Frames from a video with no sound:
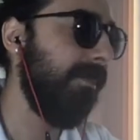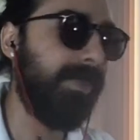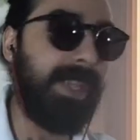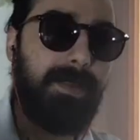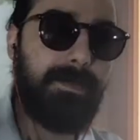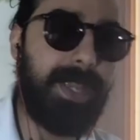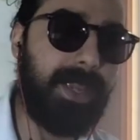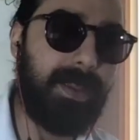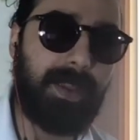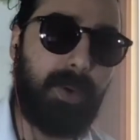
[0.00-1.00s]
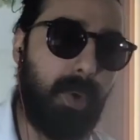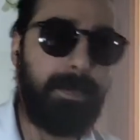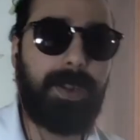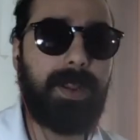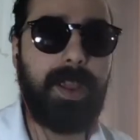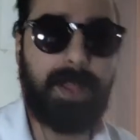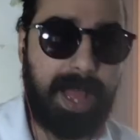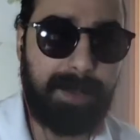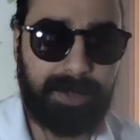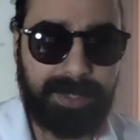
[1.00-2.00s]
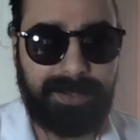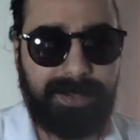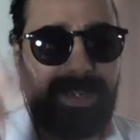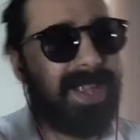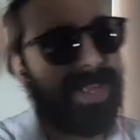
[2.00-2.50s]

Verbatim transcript: and the big corporate conglomerates and